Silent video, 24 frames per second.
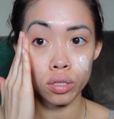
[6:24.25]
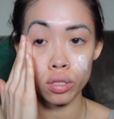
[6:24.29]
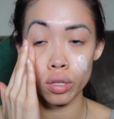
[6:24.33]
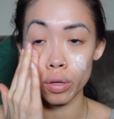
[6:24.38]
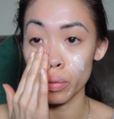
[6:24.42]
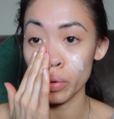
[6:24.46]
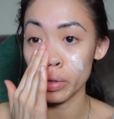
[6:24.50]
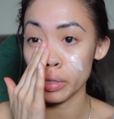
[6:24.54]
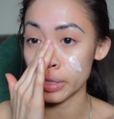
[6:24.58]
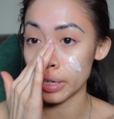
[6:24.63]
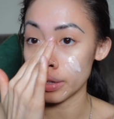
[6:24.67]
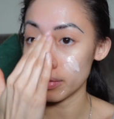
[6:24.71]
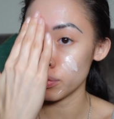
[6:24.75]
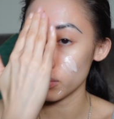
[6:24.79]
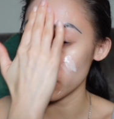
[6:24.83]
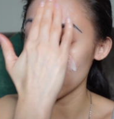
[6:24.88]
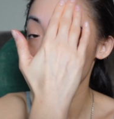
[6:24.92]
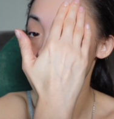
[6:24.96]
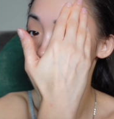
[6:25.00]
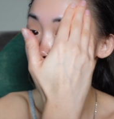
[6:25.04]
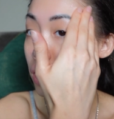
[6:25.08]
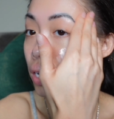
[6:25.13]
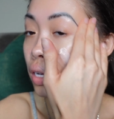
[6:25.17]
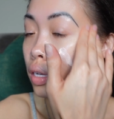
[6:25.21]
so we're definitely
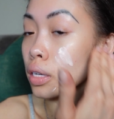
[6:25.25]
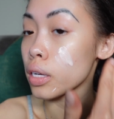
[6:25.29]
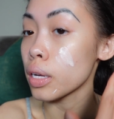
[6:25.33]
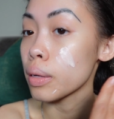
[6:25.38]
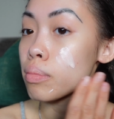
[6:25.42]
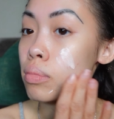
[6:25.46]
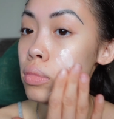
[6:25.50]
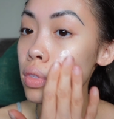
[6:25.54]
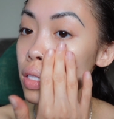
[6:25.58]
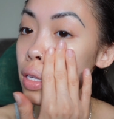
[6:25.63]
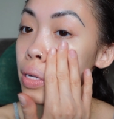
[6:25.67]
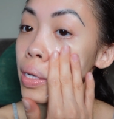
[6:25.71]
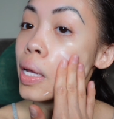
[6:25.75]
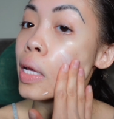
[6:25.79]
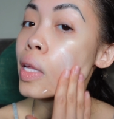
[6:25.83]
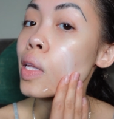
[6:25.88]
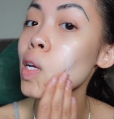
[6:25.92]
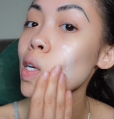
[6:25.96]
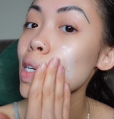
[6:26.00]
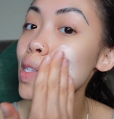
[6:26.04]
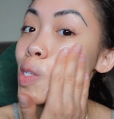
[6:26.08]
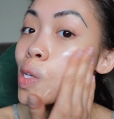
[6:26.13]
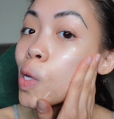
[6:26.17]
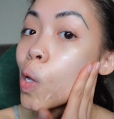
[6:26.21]
trying them
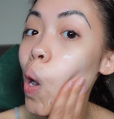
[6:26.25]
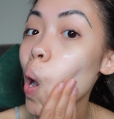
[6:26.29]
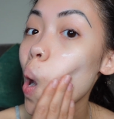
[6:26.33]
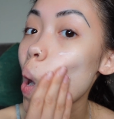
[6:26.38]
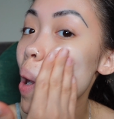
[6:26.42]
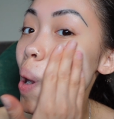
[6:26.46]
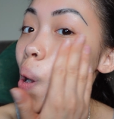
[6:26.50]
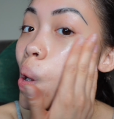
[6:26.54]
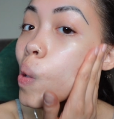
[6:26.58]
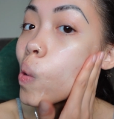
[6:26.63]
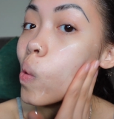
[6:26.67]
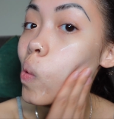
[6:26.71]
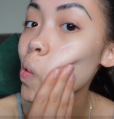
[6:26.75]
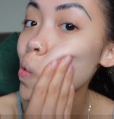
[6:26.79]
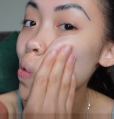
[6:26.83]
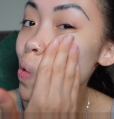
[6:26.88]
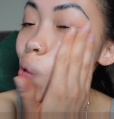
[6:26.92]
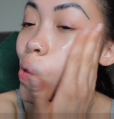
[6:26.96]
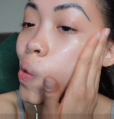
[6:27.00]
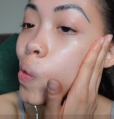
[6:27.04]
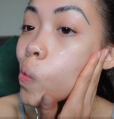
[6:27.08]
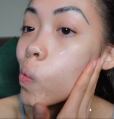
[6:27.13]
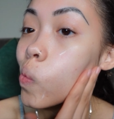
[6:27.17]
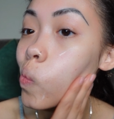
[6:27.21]
together today,
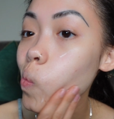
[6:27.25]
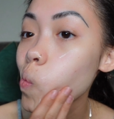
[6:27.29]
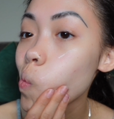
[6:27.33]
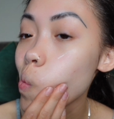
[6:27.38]
okay?